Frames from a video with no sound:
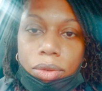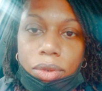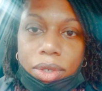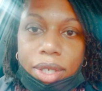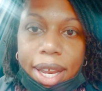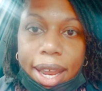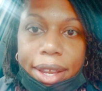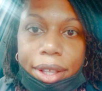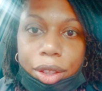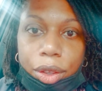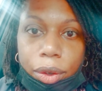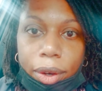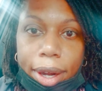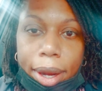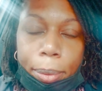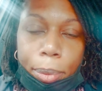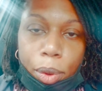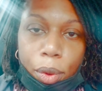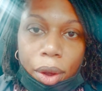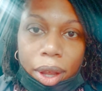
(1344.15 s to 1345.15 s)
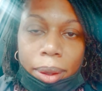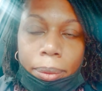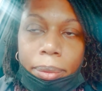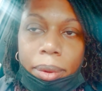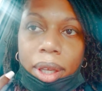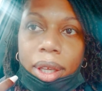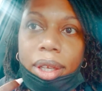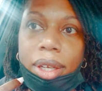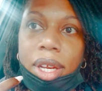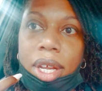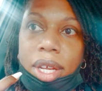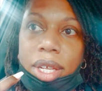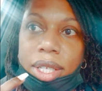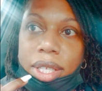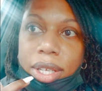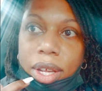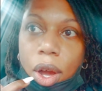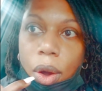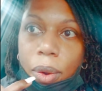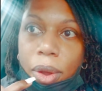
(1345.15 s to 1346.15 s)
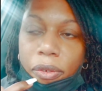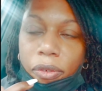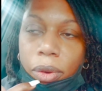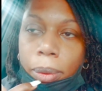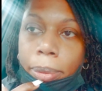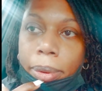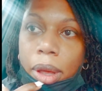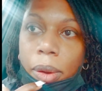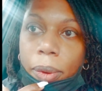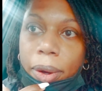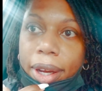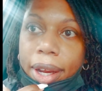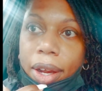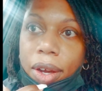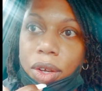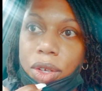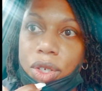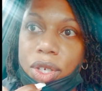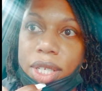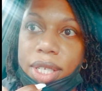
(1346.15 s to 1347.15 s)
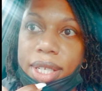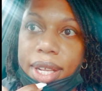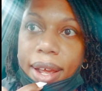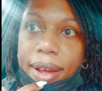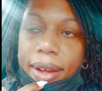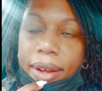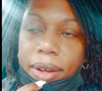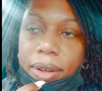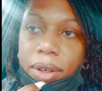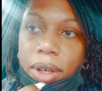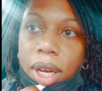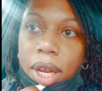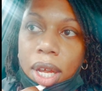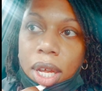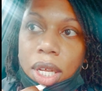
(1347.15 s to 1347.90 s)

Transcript: day 3 appointment to go in for blood work and ultrasound